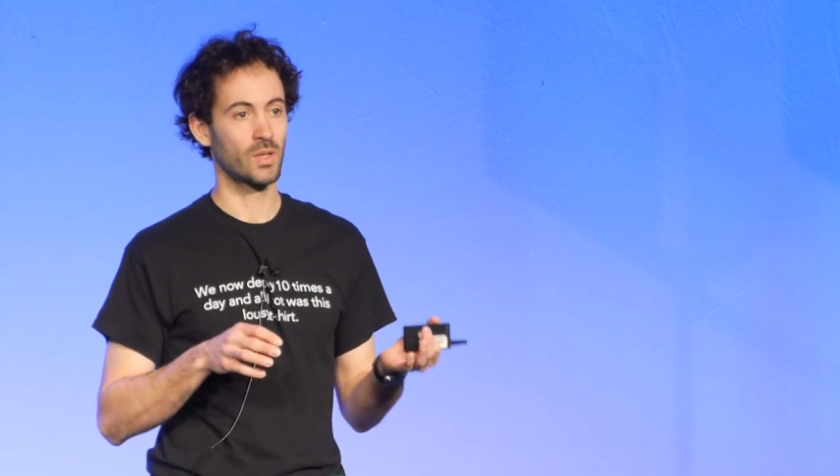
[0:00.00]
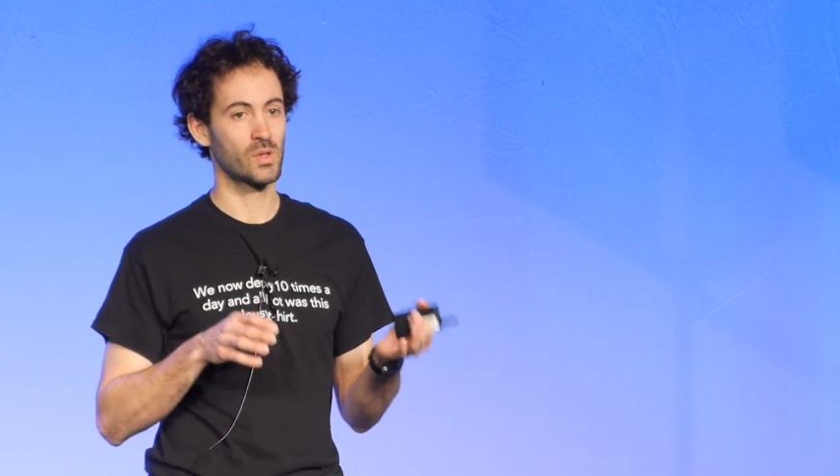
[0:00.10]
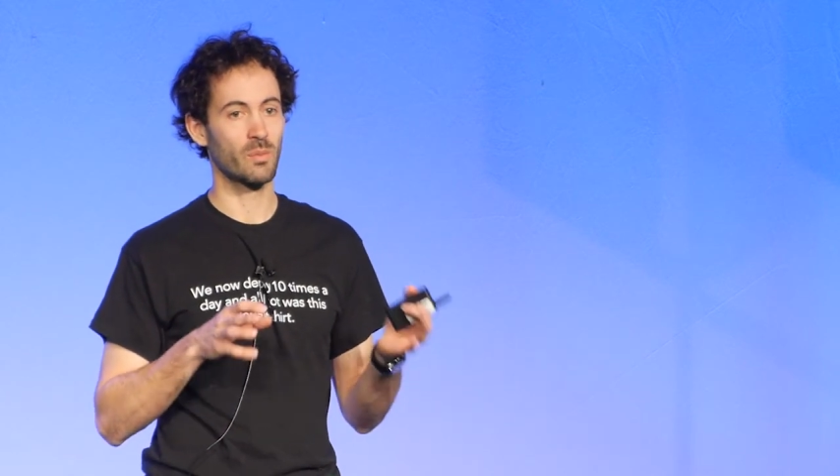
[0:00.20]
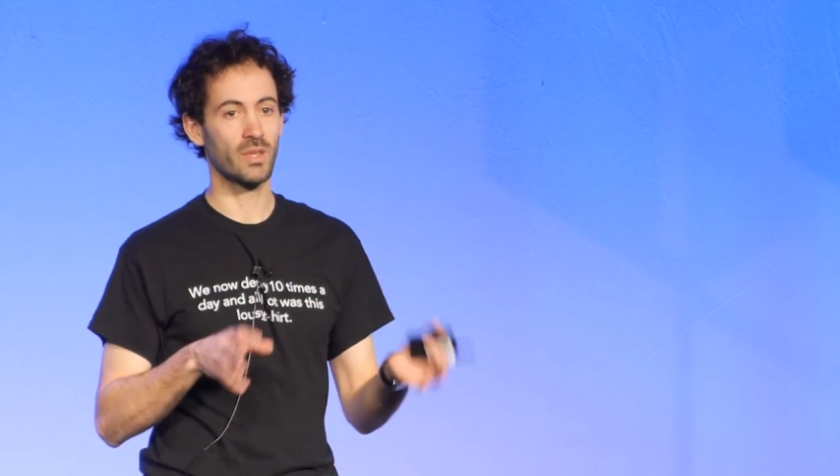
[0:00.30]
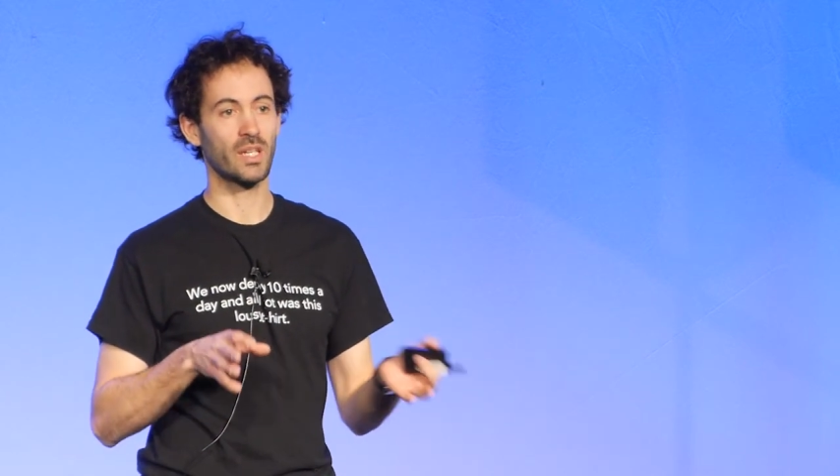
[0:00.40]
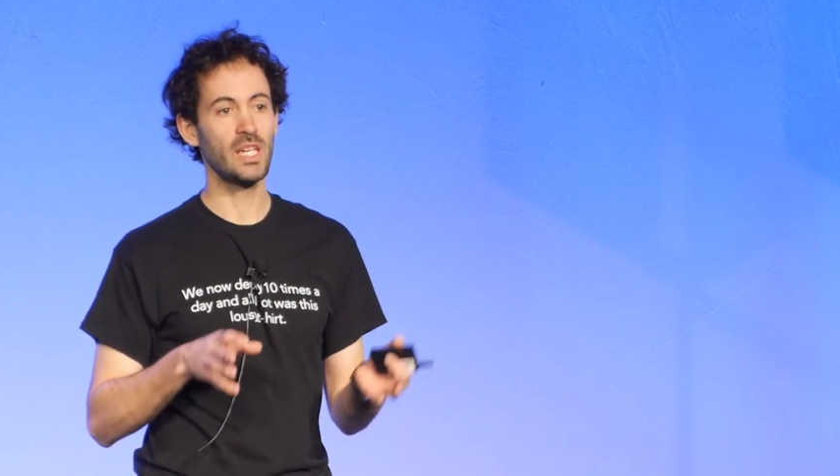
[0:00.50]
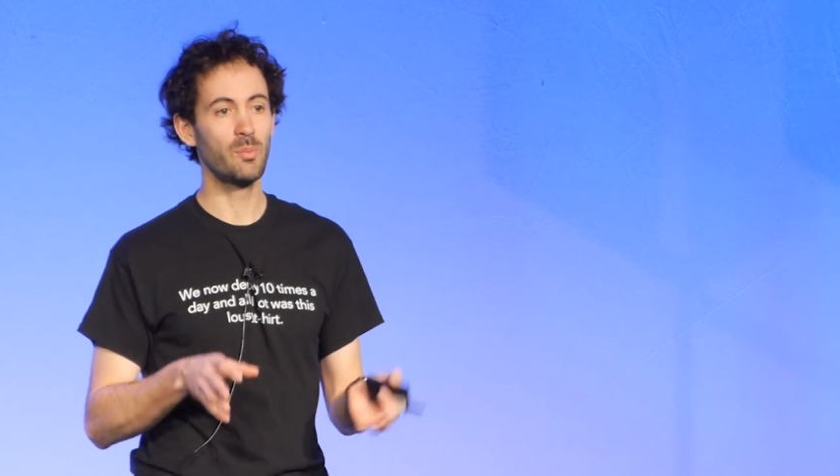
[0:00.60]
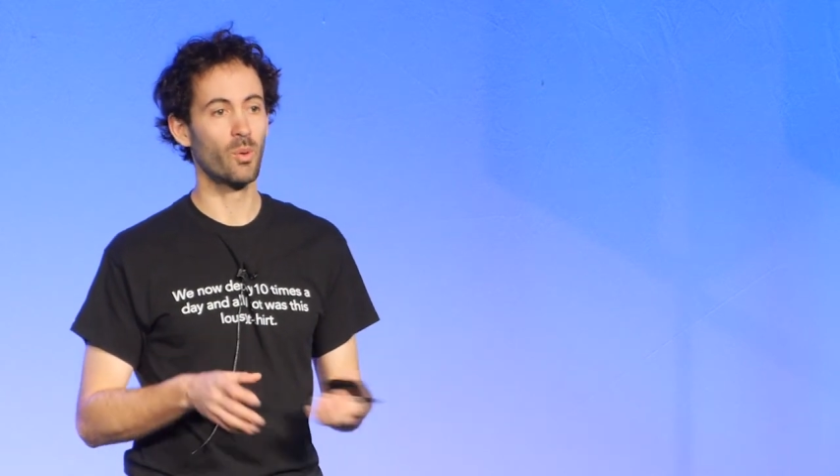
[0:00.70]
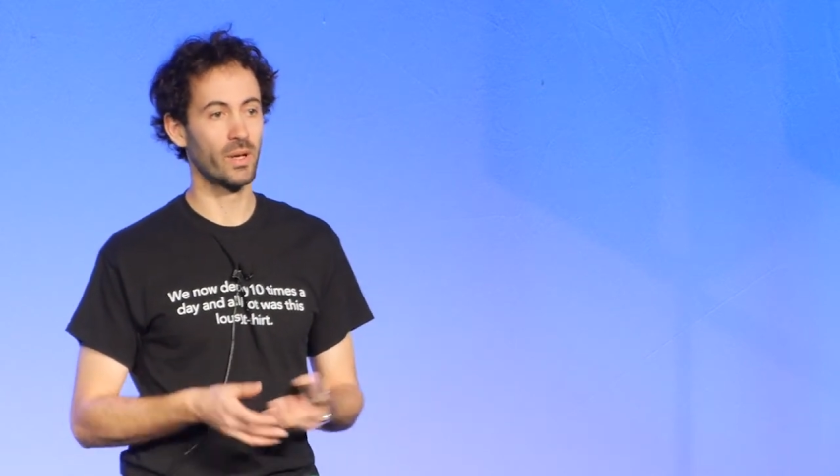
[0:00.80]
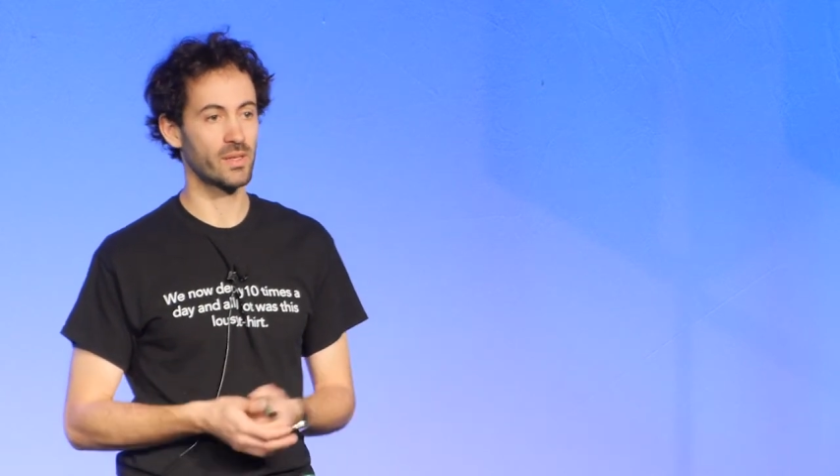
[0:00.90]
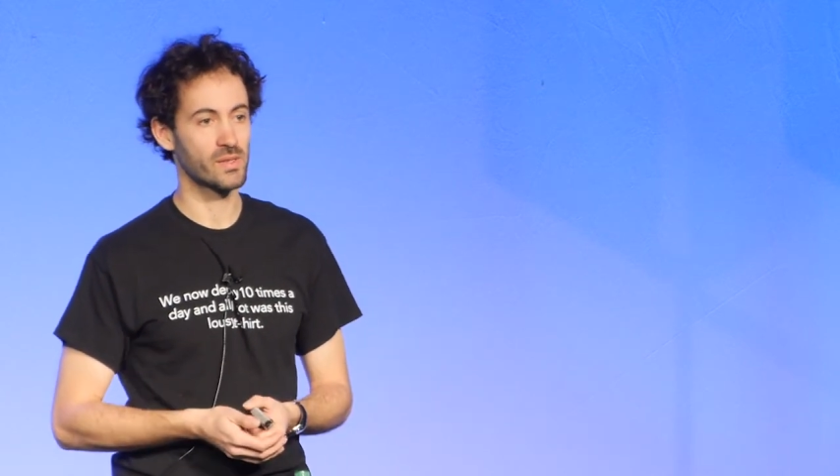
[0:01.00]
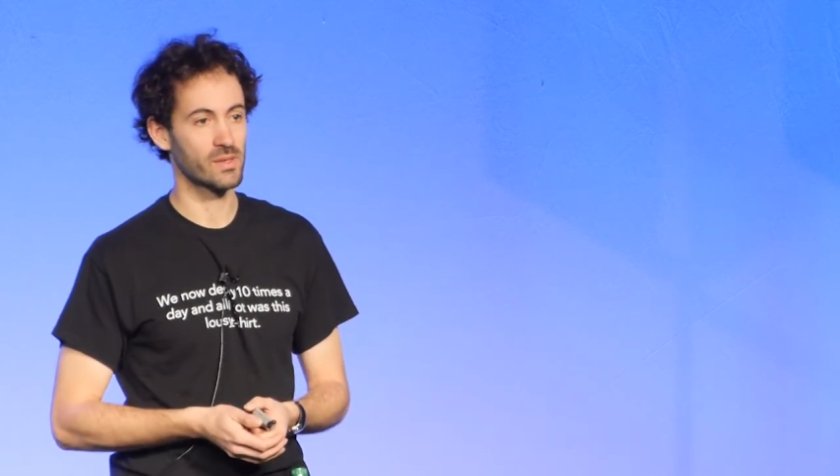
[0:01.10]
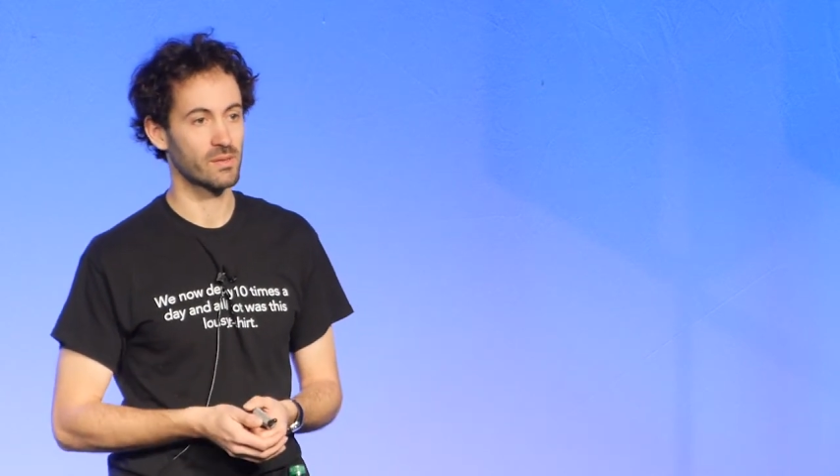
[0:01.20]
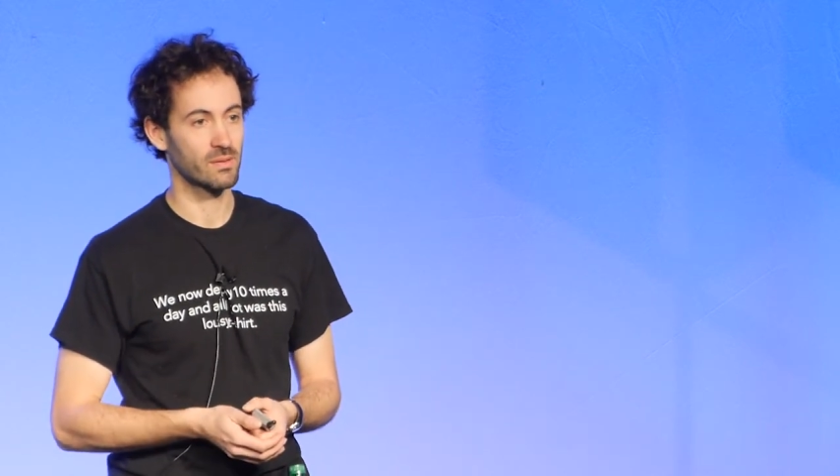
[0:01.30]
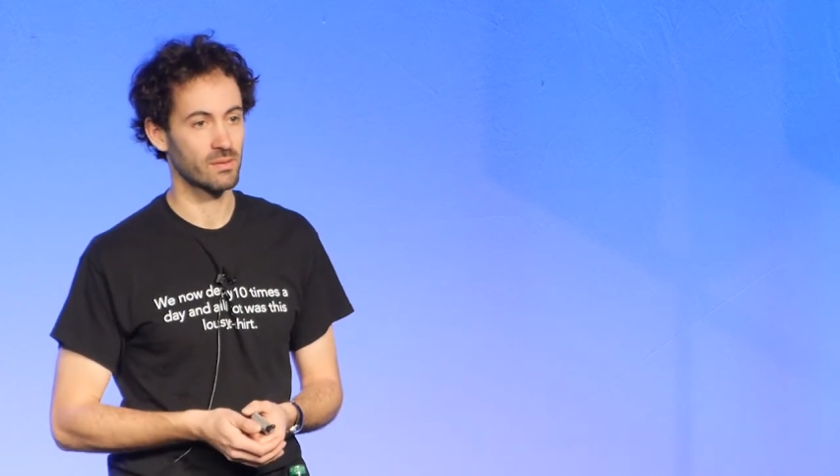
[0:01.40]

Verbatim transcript: some of the key points